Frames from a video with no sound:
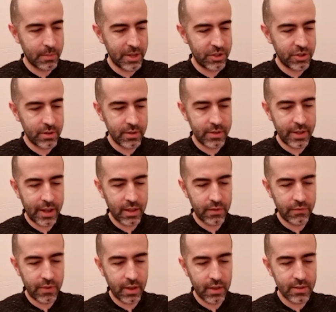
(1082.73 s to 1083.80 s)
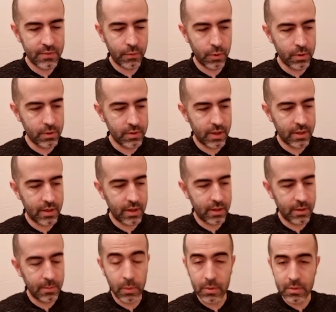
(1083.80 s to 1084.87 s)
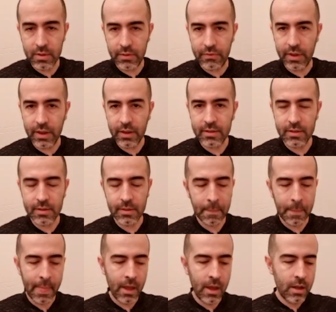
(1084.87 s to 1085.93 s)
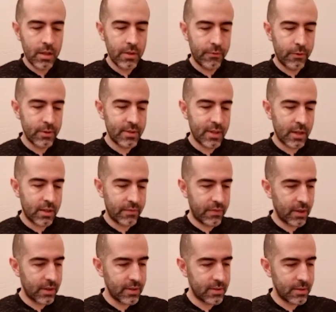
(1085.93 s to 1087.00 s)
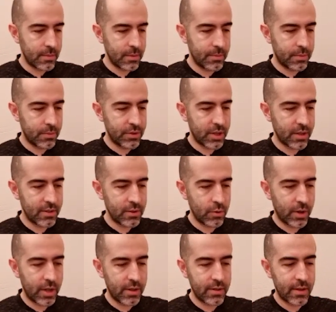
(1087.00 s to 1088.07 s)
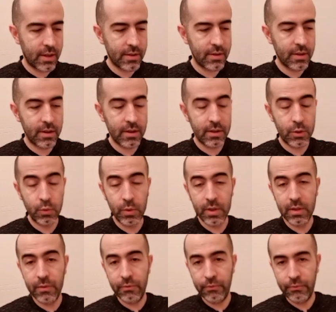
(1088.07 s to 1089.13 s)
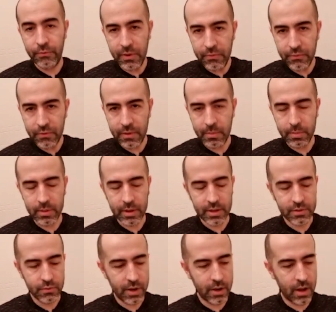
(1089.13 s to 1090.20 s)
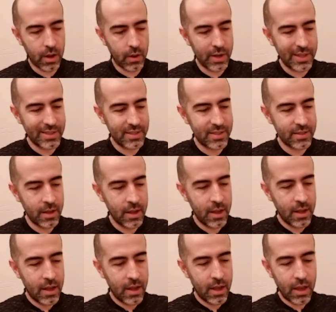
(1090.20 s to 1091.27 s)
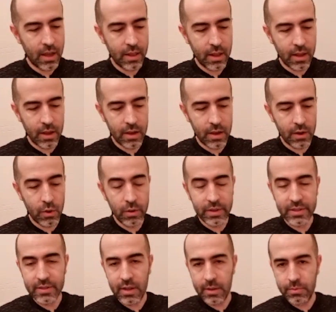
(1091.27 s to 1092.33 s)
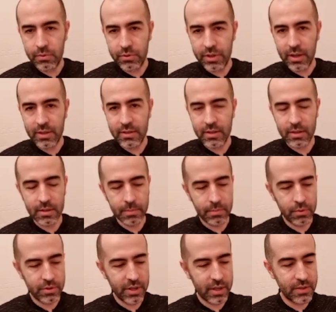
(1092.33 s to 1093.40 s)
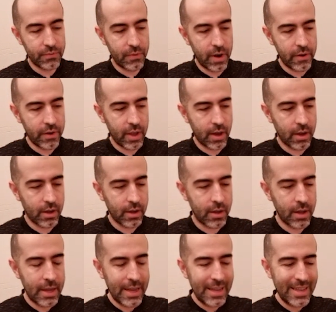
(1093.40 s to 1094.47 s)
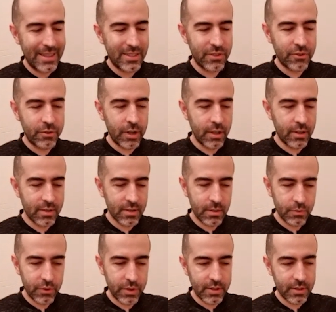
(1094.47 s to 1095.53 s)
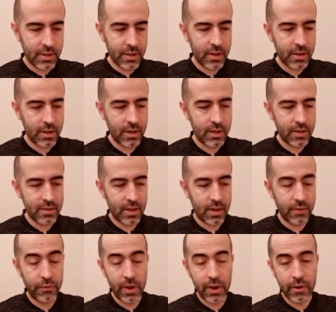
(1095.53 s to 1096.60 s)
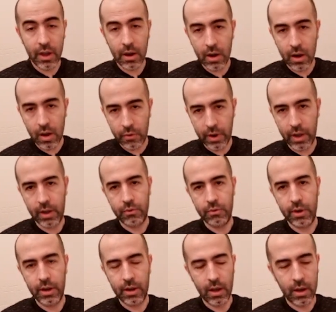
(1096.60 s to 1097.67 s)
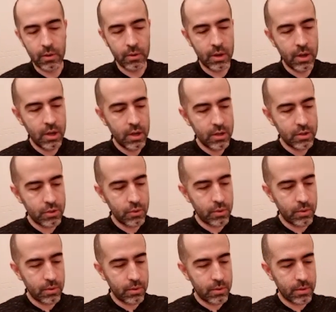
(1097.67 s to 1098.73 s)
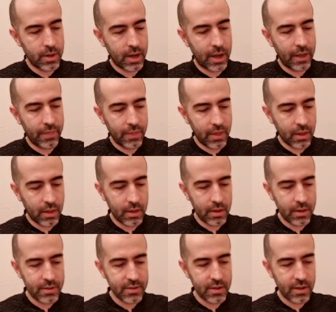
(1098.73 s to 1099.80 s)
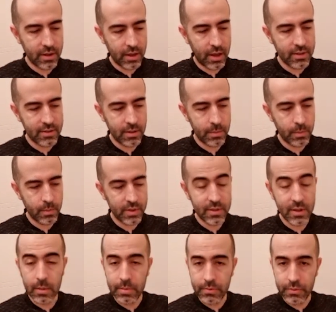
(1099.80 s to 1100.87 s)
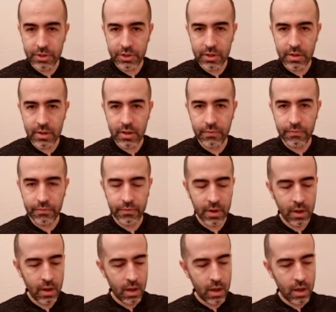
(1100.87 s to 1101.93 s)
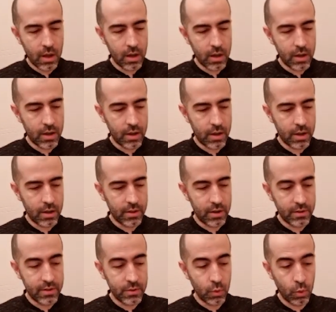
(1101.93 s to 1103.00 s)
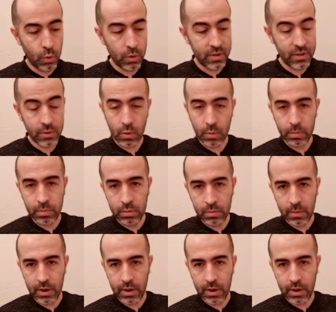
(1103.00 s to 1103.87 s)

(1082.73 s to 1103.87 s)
mention the negative things first and then the positive things. The first negative thing is project is located at 25th place right now, and it's an early stage projects. The project is very young. It's creating some risk. It's a very high rank right now. So I think it's gonna get some sell pressure if there is no strong bull